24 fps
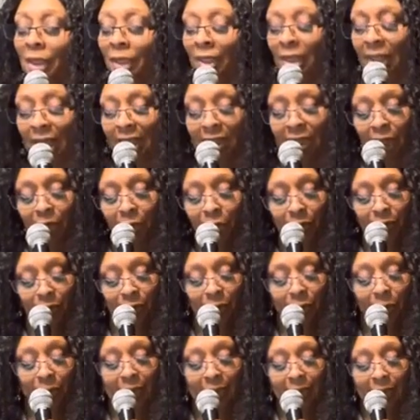That's how you
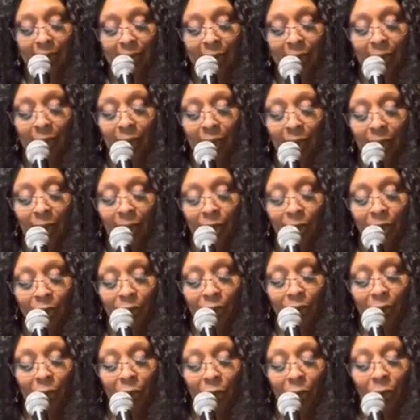do it.
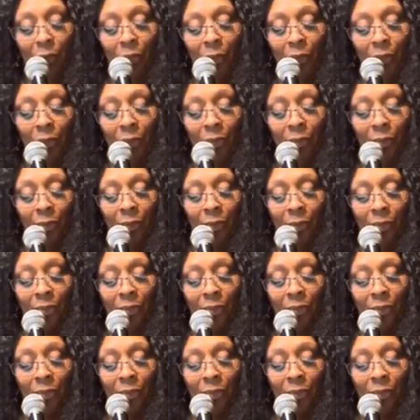So